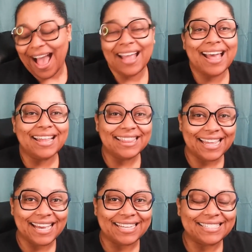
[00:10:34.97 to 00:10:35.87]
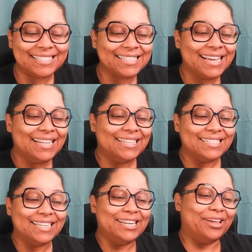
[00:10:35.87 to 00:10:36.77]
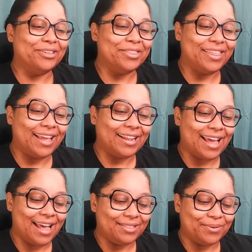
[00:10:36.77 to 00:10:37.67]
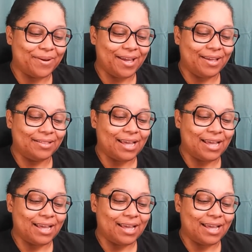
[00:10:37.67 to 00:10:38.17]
I got this. This is another thing that I thought